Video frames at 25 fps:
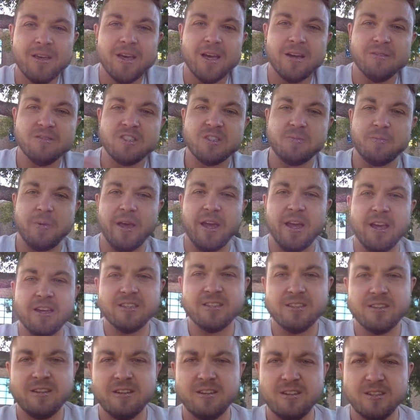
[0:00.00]
of
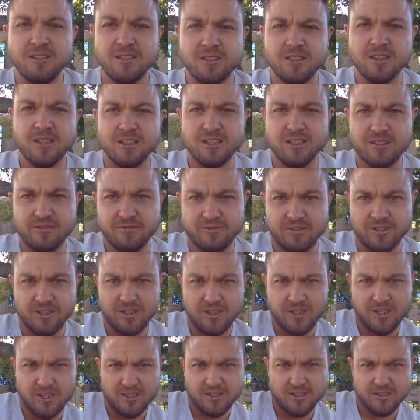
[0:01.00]
space. There's like this
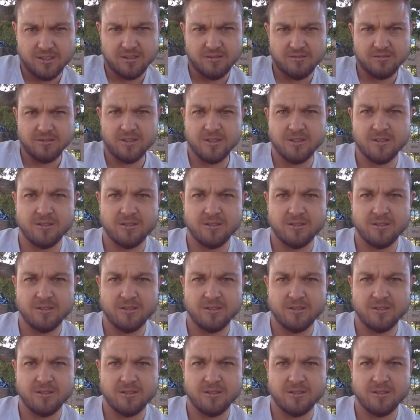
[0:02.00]
funkiness going